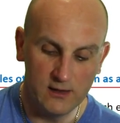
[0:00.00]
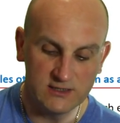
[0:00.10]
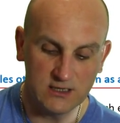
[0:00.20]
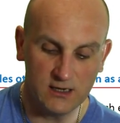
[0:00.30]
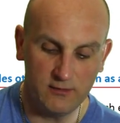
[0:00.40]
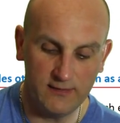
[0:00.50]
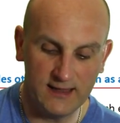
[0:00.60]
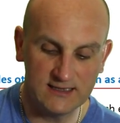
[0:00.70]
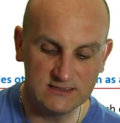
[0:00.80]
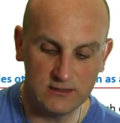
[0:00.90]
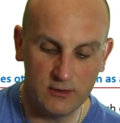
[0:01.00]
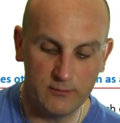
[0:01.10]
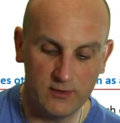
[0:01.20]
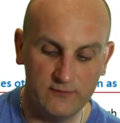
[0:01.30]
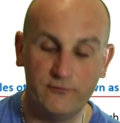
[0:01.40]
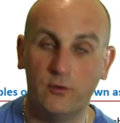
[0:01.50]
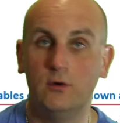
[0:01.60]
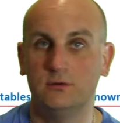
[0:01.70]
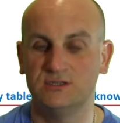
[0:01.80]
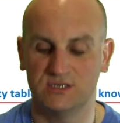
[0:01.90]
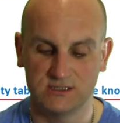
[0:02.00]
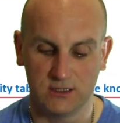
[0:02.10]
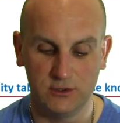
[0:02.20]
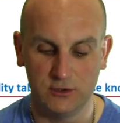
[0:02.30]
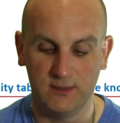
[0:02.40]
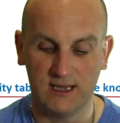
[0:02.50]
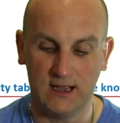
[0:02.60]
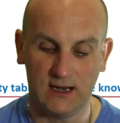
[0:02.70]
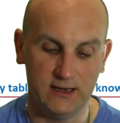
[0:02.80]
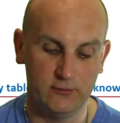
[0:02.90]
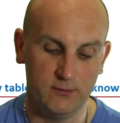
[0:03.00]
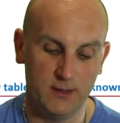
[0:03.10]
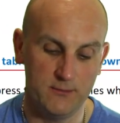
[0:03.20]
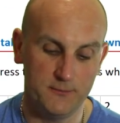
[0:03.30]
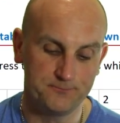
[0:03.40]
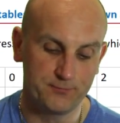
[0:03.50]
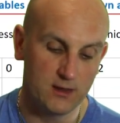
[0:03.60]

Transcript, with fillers: So I'm going to write that as 0.4, just because I'm going to do my calculator in a moment.